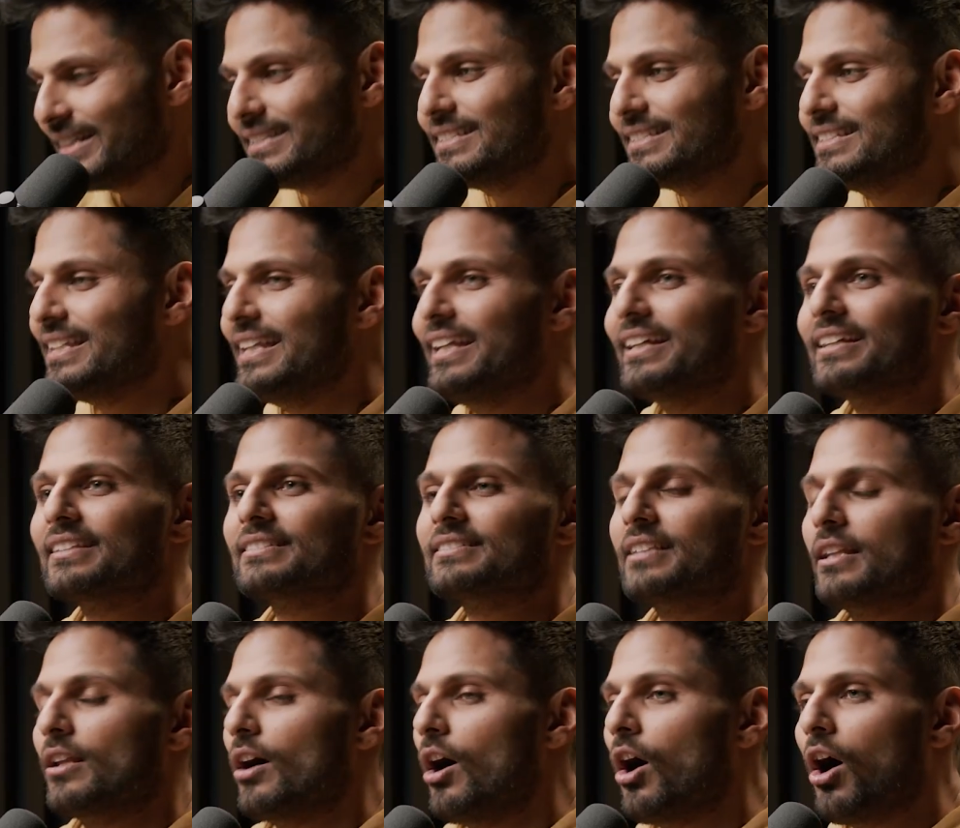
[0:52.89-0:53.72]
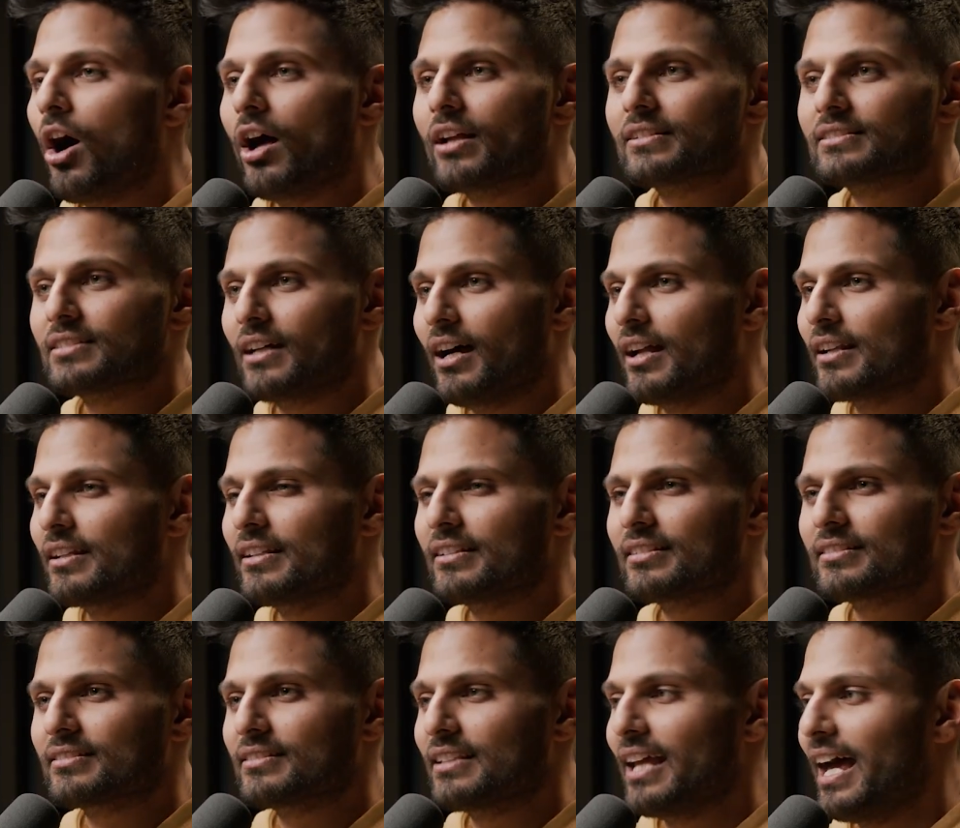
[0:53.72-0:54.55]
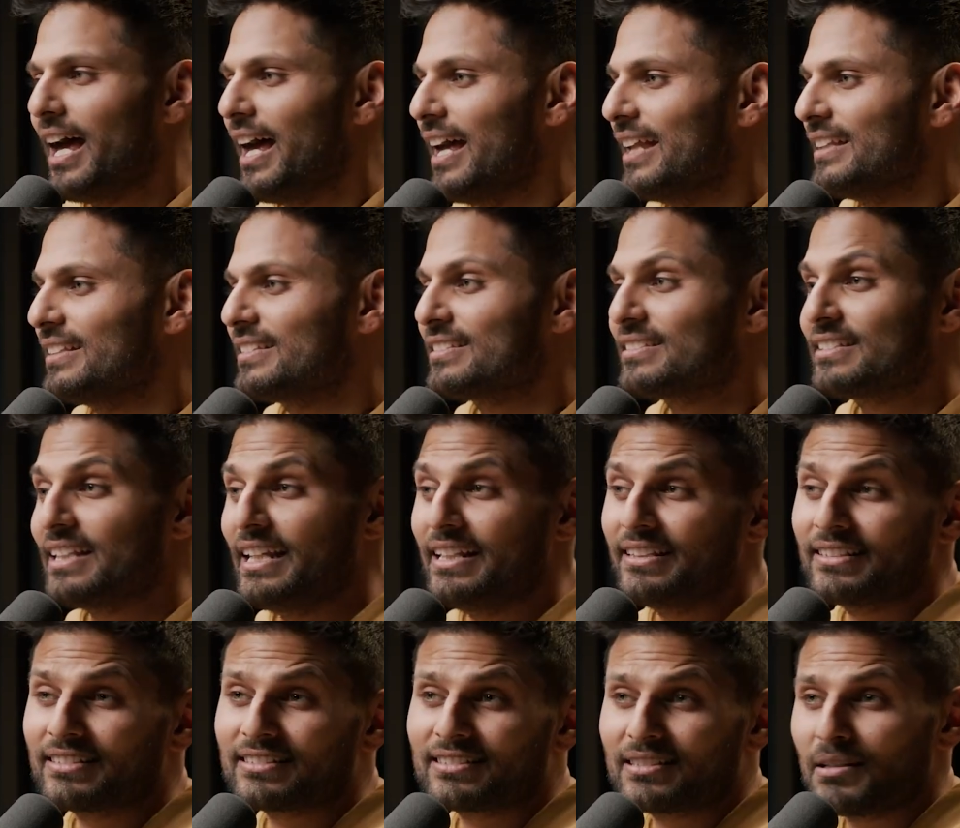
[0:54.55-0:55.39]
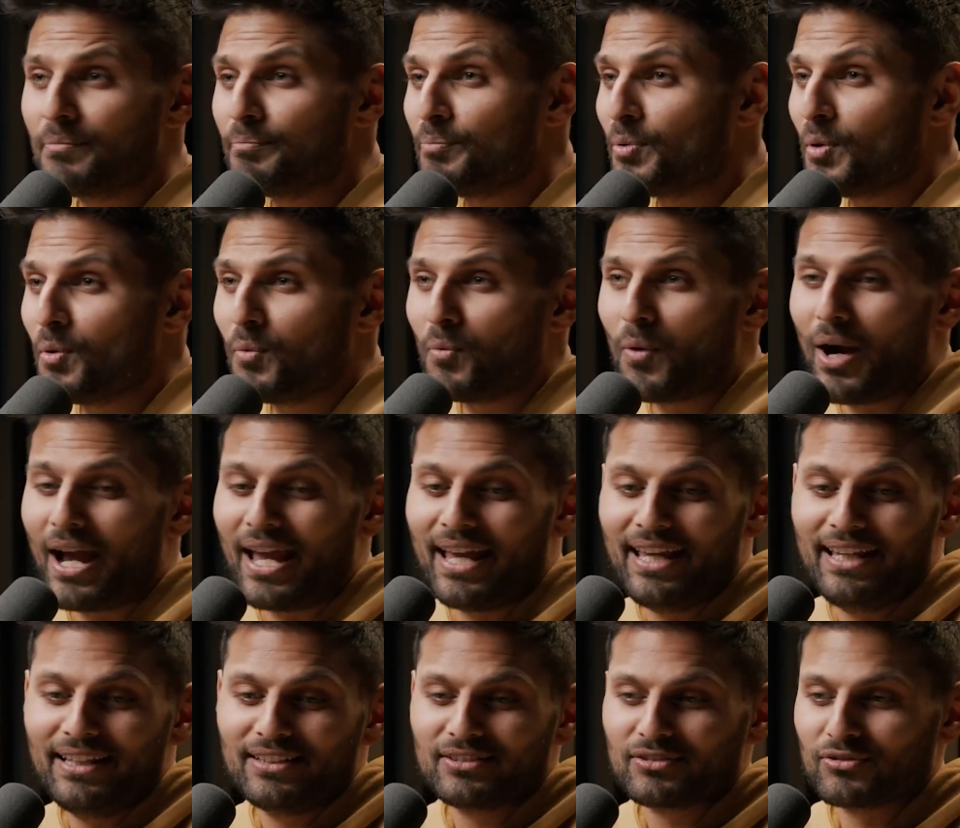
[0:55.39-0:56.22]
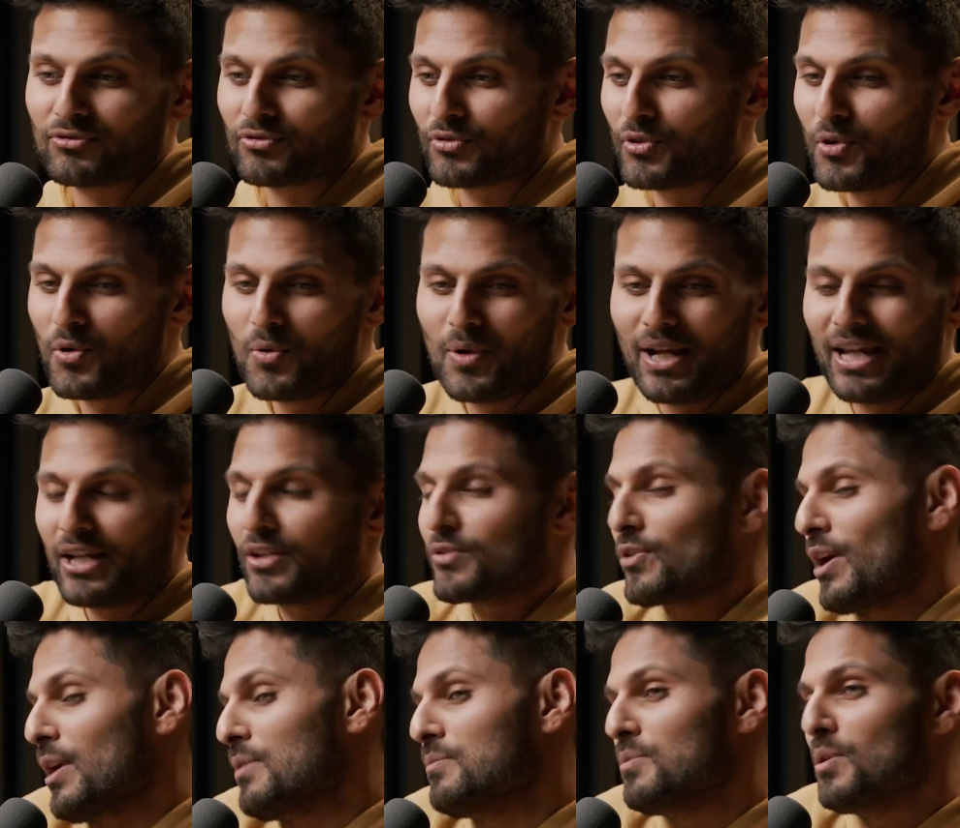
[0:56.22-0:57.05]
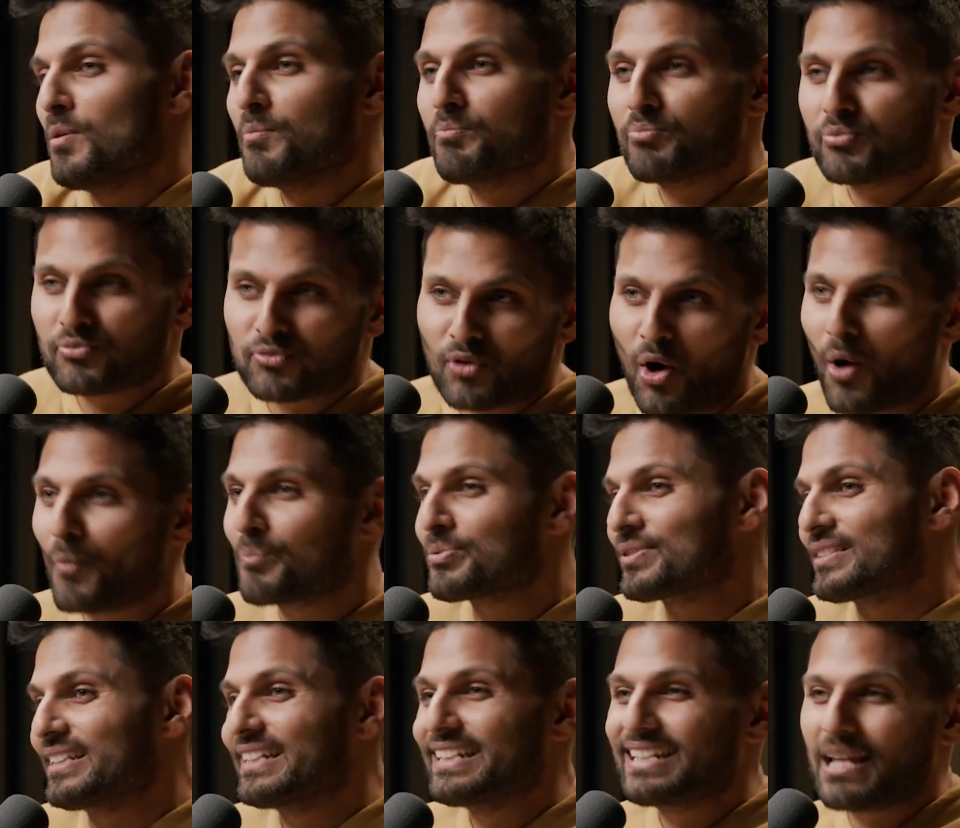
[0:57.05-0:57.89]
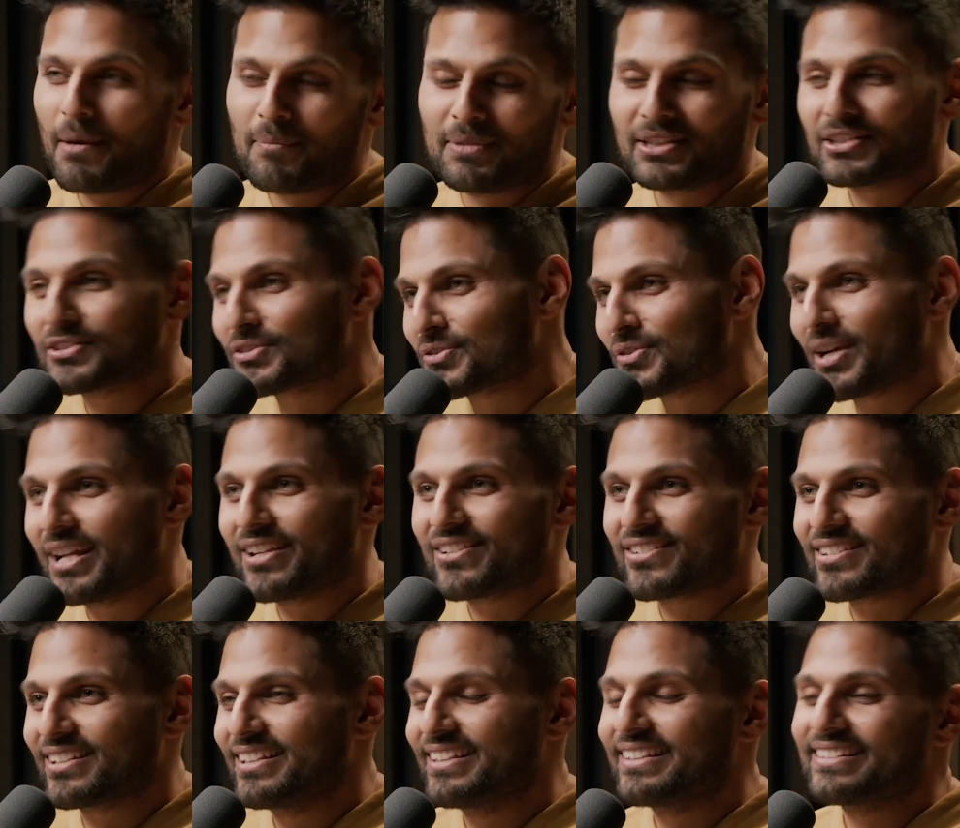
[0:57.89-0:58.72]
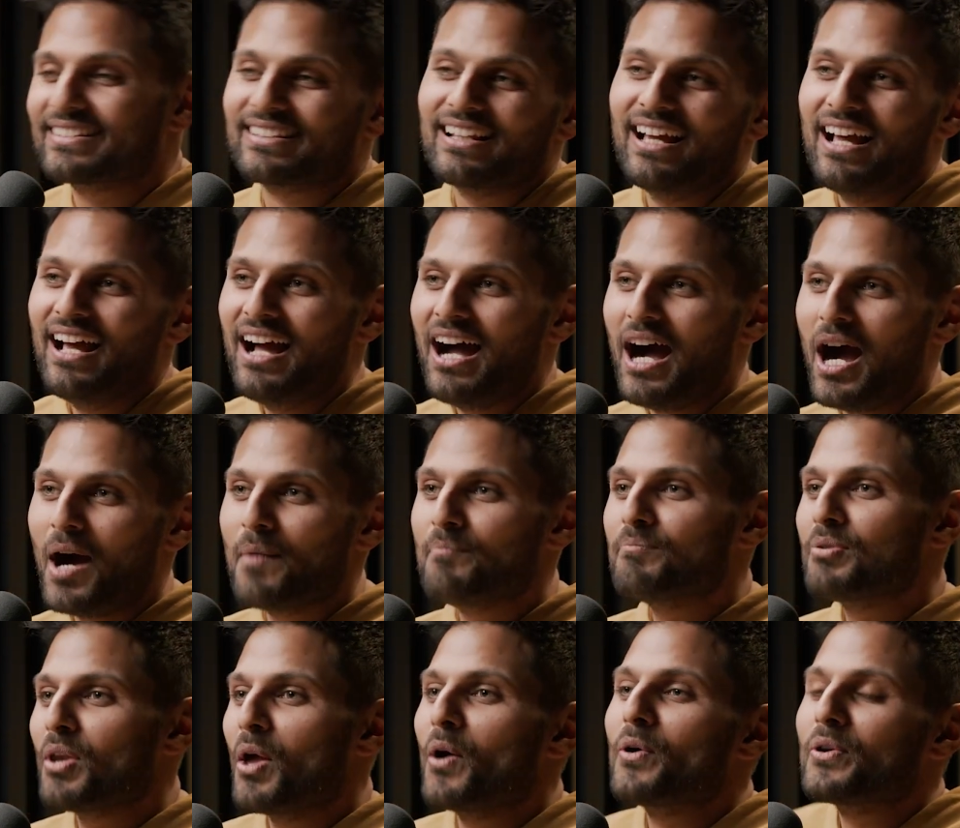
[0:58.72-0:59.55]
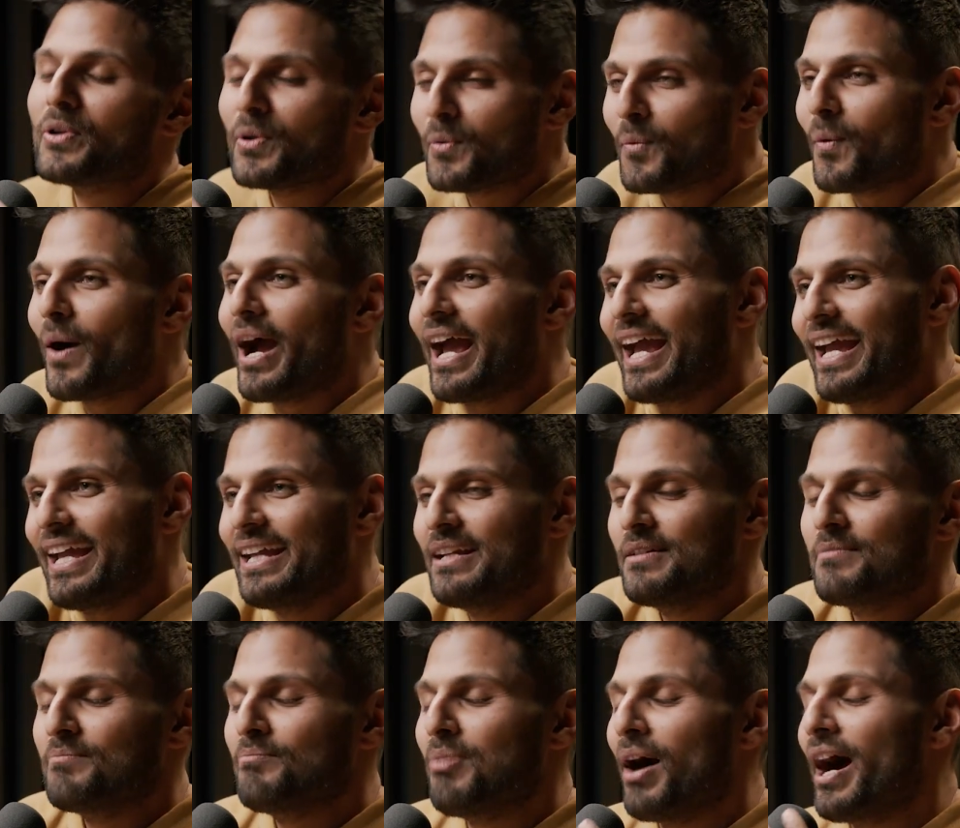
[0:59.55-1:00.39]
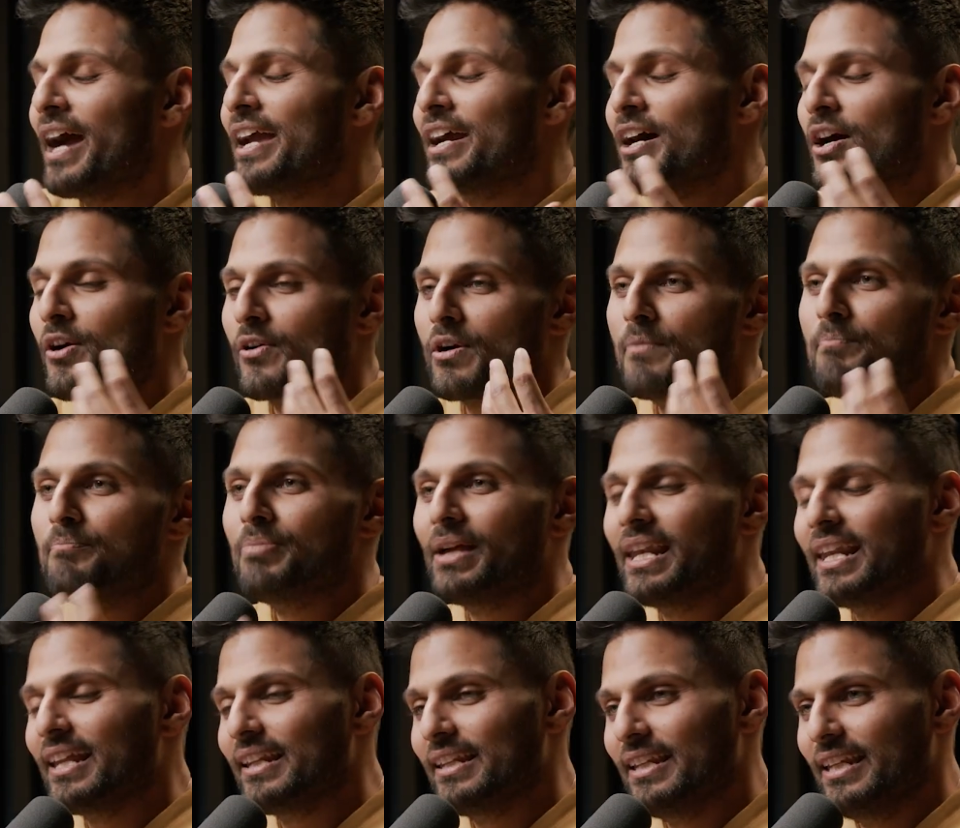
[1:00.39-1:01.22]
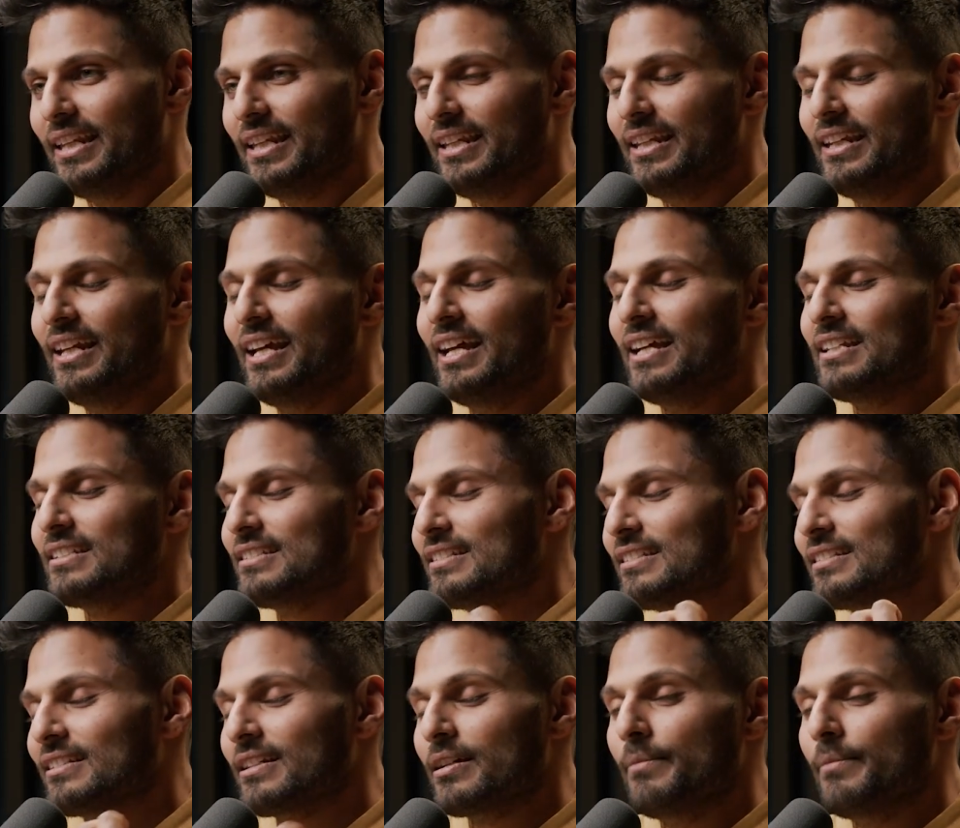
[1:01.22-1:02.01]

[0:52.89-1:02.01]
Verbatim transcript: ideas that are hard to understand in simple ways through incredible props and demonstrations. I'm blown away by her ability to,